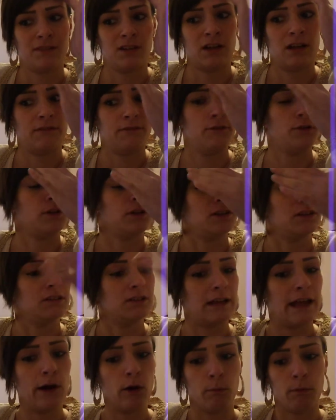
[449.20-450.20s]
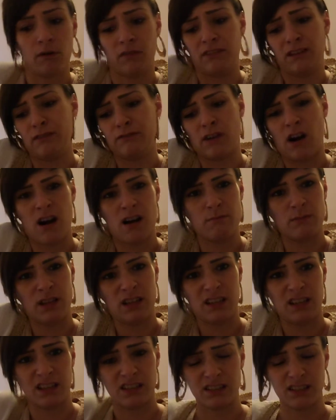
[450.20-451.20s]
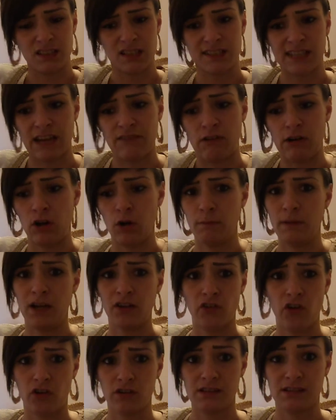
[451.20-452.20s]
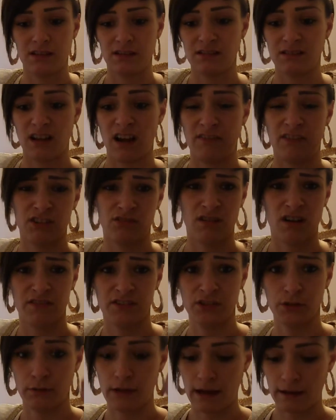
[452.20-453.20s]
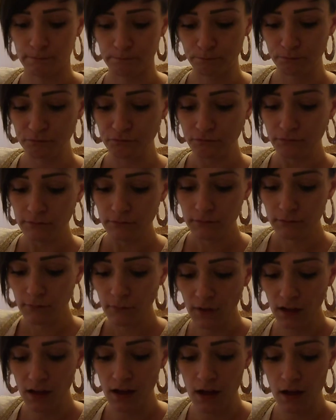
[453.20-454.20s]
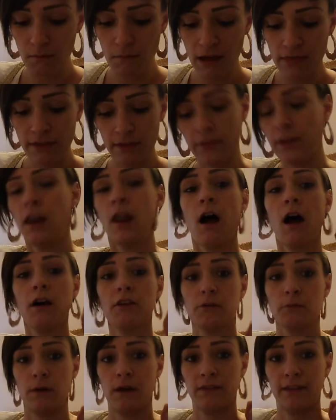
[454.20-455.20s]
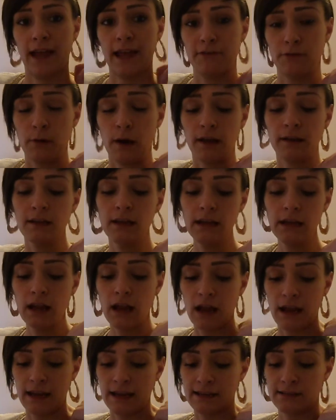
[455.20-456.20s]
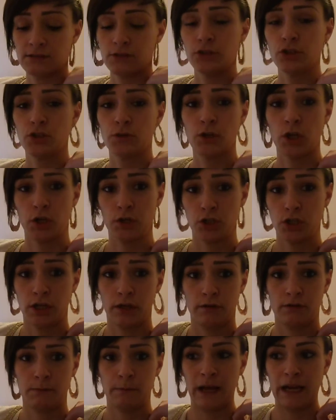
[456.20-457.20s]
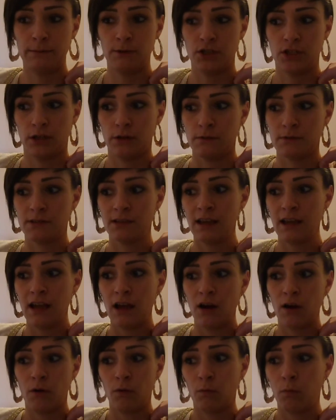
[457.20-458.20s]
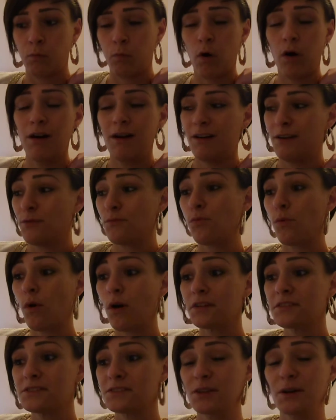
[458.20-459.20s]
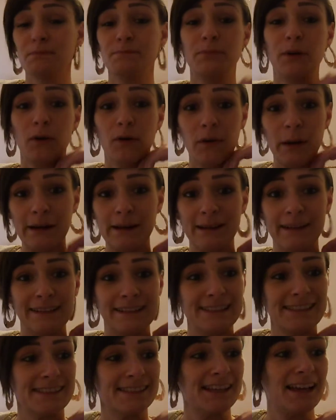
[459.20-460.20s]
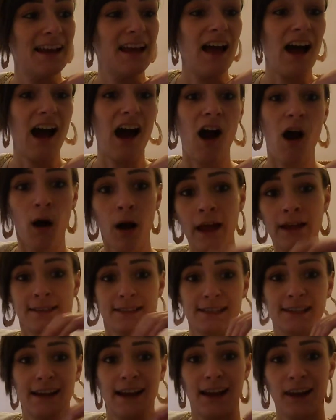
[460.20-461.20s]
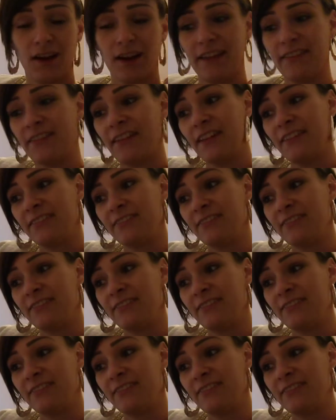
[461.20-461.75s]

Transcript: like if you can help on the environment and save a little bit of costs and stuff, I'd rather do that. And then the last one, the 8th one, is shoes, baby shoes. What a pointless idea. Like